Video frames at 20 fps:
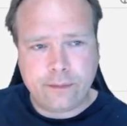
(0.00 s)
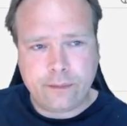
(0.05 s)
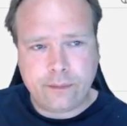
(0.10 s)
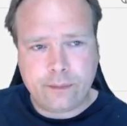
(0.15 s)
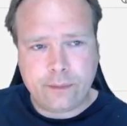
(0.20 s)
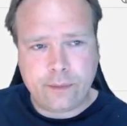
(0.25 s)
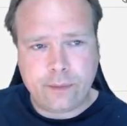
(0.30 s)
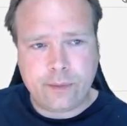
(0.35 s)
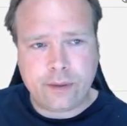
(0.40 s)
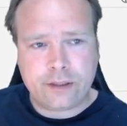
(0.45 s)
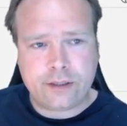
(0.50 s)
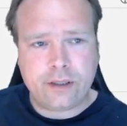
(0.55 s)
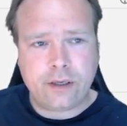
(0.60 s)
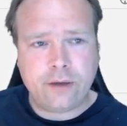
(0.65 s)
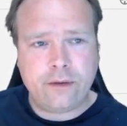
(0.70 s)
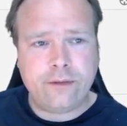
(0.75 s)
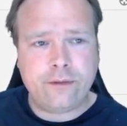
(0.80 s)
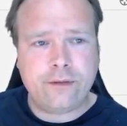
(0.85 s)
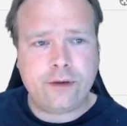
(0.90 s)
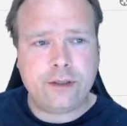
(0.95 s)

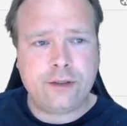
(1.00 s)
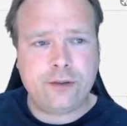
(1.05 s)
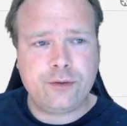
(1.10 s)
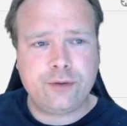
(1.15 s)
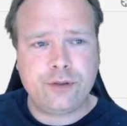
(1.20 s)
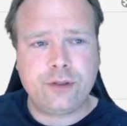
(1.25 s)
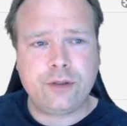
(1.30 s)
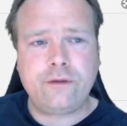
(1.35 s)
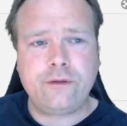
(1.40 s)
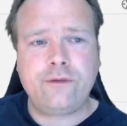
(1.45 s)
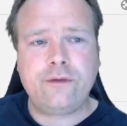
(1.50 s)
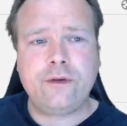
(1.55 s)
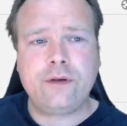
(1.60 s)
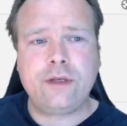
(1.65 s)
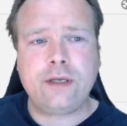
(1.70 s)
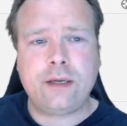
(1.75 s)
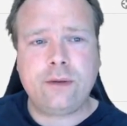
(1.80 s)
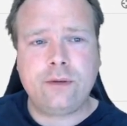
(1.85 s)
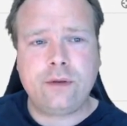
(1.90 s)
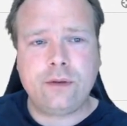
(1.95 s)
repository as usual for
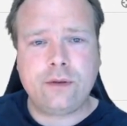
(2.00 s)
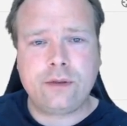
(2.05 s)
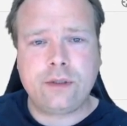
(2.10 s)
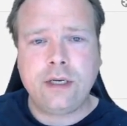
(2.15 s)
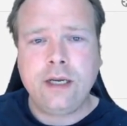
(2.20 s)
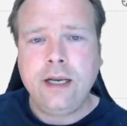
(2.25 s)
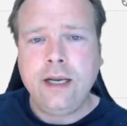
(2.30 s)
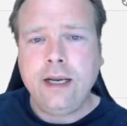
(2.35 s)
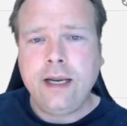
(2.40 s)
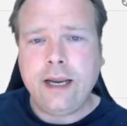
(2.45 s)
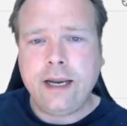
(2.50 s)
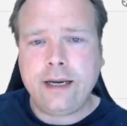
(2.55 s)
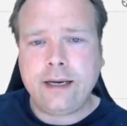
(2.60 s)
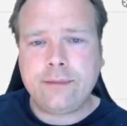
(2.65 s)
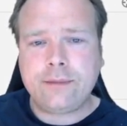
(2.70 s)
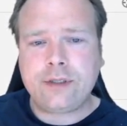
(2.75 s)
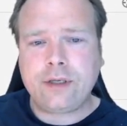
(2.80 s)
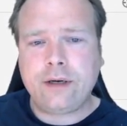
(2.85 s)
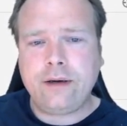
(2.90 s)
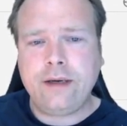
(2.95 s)
download. And
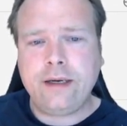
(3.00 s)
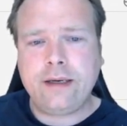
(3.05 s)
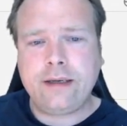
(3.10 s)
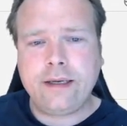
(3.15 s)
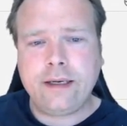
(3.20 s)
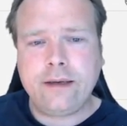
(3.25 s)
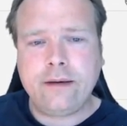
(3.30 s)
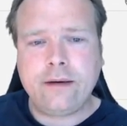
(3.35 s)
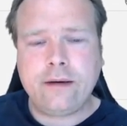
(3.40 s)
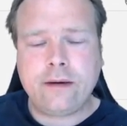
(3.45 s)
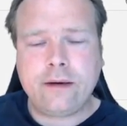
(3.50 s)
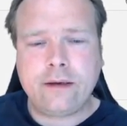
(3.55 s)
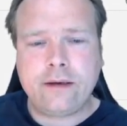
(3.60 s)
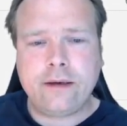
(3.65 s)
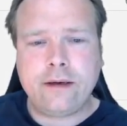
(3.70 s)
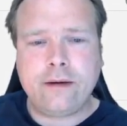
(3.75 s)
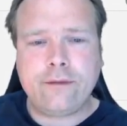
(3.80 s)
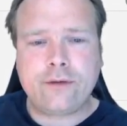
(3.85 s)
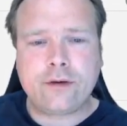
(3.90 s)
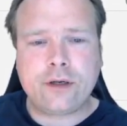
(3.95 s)
I'm sorry I
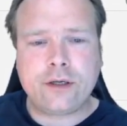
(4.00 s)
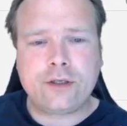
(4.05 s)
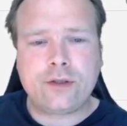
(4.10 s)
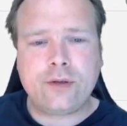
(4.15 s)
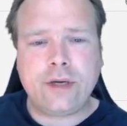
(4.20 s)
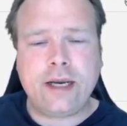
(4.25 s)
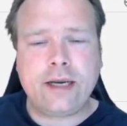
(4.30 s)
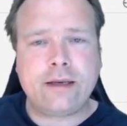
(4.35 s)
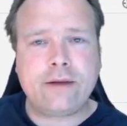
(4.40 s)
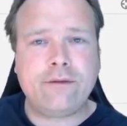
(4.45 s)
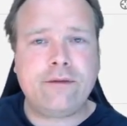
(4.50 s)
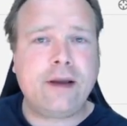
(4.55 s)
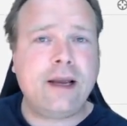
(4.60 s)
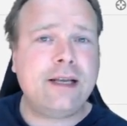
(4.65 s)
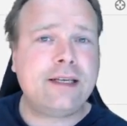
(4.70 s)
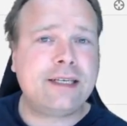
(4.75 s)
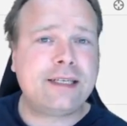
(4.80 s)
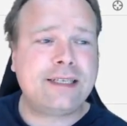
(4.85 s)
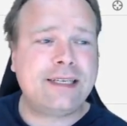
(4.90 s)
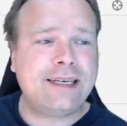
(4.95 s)
forgot to add the
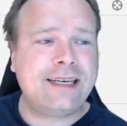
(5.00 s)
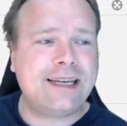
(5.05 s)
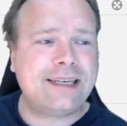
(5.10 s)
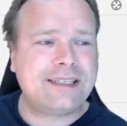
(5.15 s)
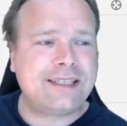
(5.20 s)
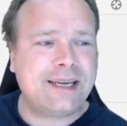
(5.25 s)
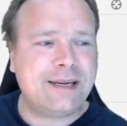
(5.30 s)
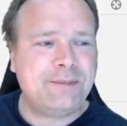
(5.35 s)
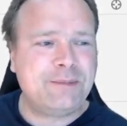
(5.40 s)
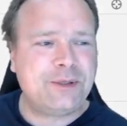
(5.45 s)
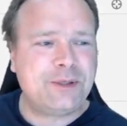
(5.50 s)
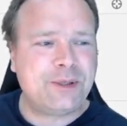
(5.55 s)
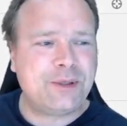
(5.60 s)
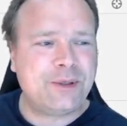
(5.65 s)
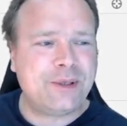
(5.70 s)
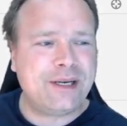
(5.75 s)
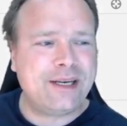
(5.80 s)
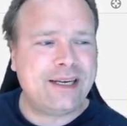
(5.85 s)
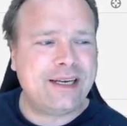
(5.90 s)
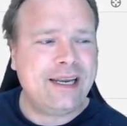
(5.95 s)
files actually last time.
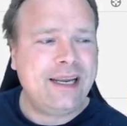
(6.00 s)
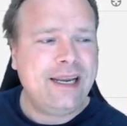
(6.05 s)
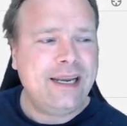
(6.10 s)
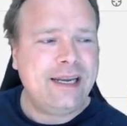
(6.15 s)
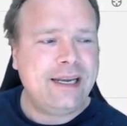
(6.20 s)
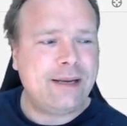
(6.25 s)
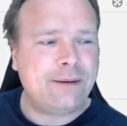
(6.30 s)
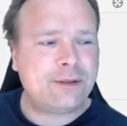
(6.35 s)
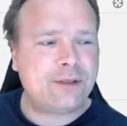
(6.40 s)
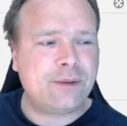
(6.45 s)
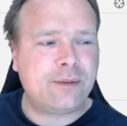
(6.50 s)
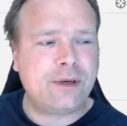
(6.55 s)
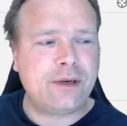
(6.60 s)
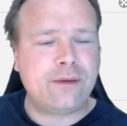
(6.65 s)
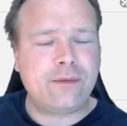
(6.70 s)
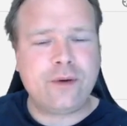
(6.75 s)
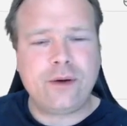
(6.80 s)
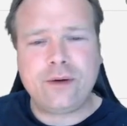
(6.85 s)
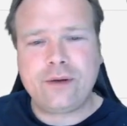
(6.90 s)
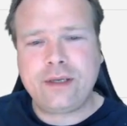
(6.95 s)
So there was someone who
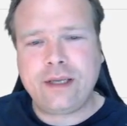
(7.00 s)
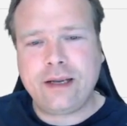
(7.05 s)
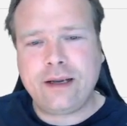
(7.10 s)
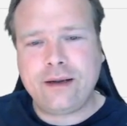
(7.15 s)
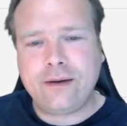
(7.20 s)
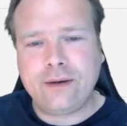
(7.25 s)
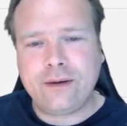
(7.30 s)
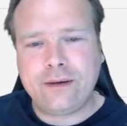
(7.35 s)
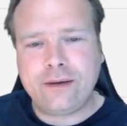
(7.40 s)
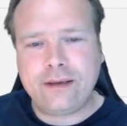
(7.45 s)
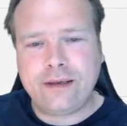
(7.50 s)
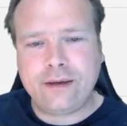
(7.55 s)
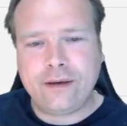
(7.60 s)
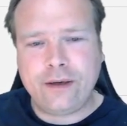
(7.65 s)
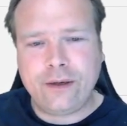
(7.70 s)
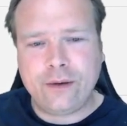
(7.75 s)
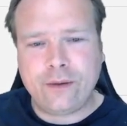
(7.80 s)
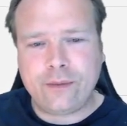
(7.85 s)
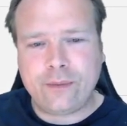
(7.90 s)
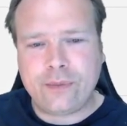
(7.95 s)
wrote
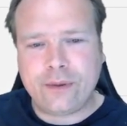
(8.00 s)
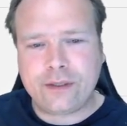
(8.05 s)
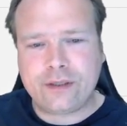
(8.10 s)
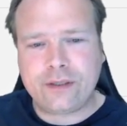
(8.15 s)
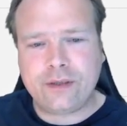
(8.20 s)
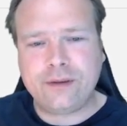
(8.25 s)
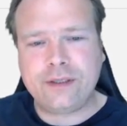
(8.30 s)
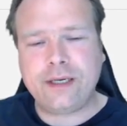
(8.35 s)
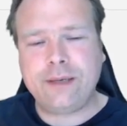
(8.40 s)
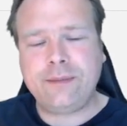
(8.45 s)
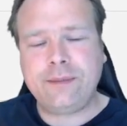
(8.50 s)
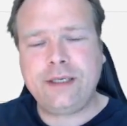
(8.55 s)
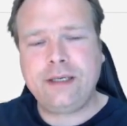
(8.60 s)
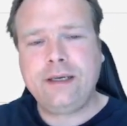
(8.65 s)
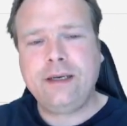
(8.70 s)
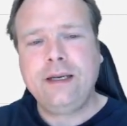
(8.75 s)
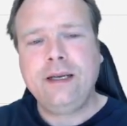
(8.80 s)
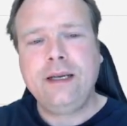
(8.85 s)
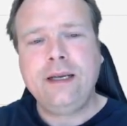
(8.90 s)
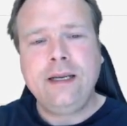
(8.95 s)
your repository is
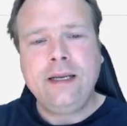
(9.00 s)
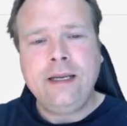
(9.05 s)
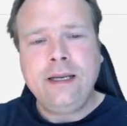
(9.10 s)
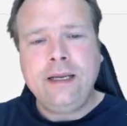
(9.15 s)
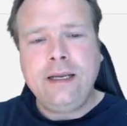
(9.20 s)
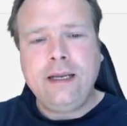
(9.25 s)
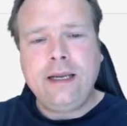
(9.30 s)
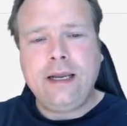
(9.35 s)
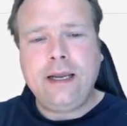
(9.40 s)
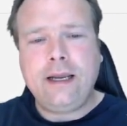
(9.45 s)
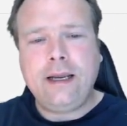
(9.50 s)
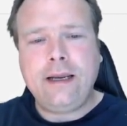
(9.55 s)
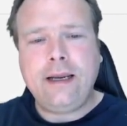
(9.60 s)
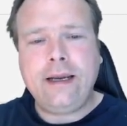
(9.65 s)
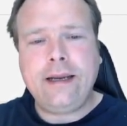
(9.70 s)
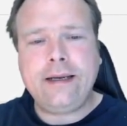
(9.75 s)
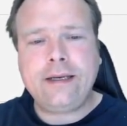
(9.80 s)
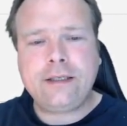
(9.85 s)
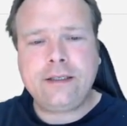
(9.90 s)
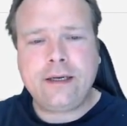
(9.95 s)
empty.
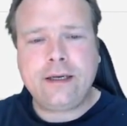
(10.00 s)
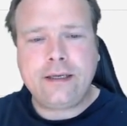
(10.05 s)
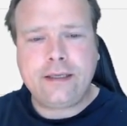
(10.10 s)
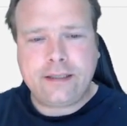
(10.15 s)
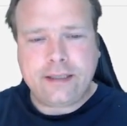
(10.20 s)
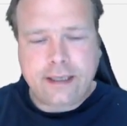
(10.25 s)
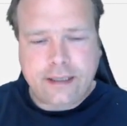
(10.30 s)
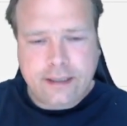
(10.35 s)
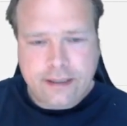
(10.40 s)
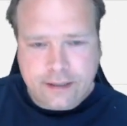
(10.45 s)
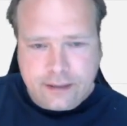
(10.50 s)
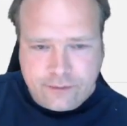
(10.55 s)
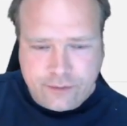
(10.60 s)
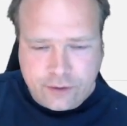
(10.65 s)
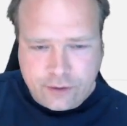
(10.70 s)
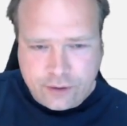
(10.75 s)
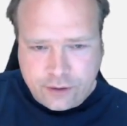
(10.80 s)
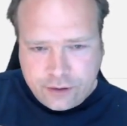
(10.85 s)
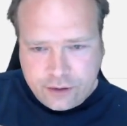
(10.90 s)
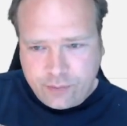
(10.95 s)
It is not. I just
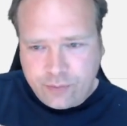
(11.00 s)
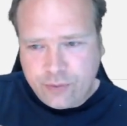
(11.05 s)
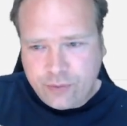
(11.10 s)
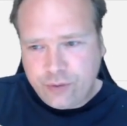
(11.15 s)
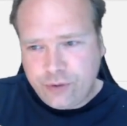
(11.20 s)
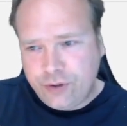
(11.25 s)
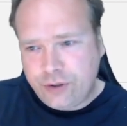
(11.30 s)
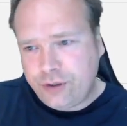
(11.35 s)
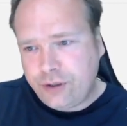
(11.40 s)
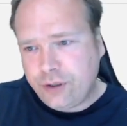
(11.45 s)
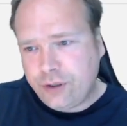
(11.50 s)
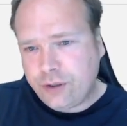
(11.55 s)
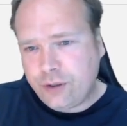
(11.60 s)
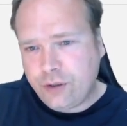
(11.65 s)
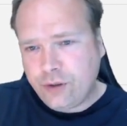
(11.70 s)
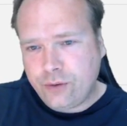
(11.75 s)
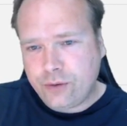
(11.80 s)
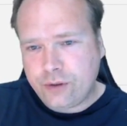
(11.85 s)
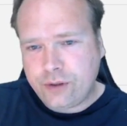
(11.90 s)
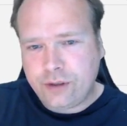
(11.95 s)
forgot to push the
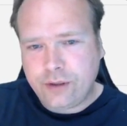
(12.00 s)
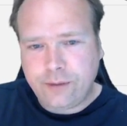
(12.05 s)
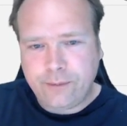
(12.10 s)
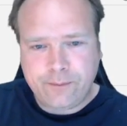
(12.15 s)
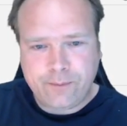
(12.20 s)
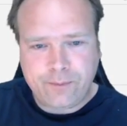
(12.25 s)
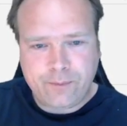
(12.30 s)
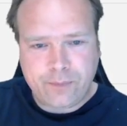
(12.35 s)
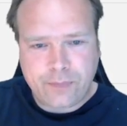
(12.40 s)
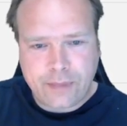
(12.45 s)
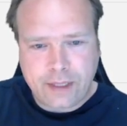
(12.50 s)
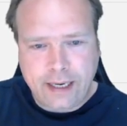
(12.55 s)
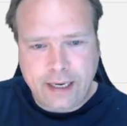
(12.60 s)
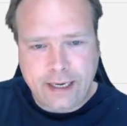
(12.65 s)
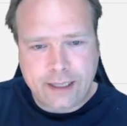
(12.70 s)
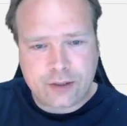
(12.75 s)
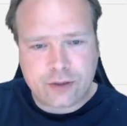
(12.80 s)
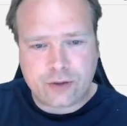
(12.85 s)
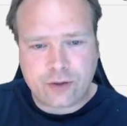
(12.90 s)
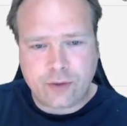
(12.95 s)
code
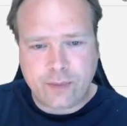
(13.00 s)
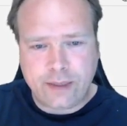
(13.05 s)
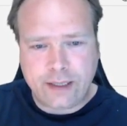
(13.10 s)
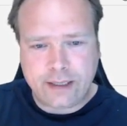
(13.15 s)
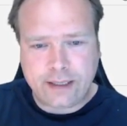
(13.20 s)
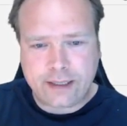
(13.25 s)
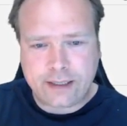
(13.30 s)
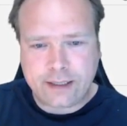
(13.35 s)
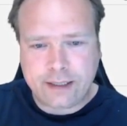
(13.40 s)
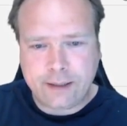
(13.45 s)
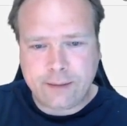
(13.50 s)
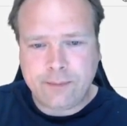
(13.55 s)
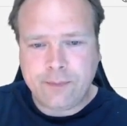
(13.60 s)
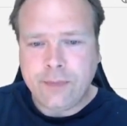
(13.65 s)
and to commit it actually.